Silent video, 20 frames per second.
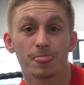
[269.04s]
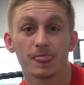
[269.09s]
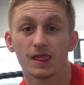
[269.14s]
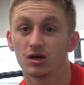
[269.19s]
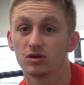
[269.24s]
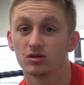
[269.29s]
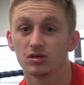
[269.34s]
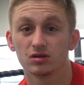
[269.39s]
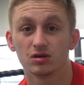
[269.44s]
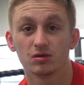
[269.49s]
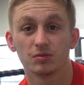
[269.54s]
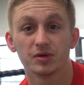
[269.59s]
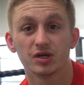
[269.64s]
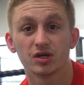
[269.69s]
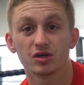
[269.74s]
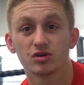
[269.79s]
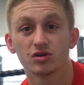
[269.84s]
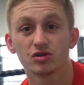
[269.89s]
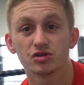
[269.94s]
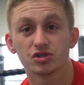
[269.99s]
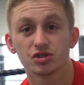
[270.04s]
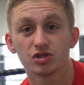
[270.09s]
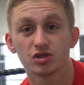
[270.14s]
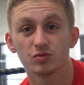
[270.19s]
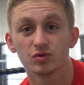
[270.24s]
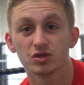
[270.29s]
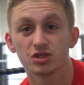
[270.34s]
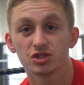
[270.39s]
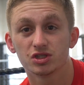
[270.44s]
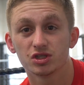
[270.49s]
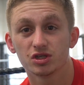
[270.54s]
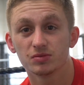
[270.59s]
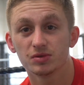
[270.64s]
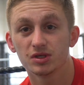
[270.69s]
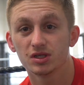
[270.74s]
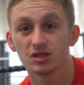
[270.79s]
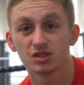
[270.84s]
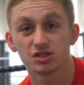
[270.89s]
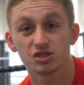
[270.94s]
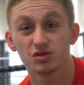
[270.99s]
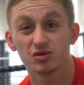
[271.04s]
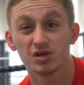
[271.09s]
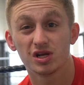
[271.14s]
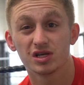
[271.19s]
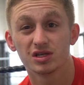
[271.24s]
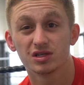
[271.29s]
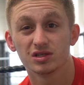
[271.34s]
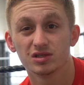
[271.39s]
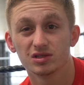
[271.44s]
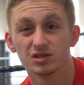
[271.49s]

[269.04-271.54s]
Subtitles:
I'll be a coulda, shoulda, woulda. Do you know what I mean? It's too late.